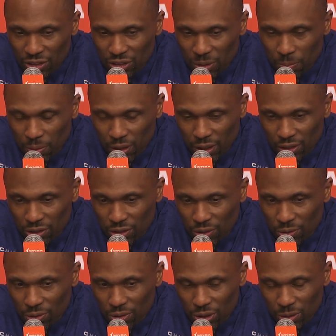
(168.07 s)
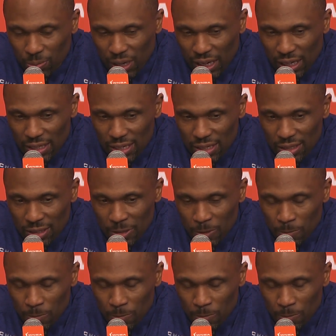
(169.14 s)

She pick and chose her spots.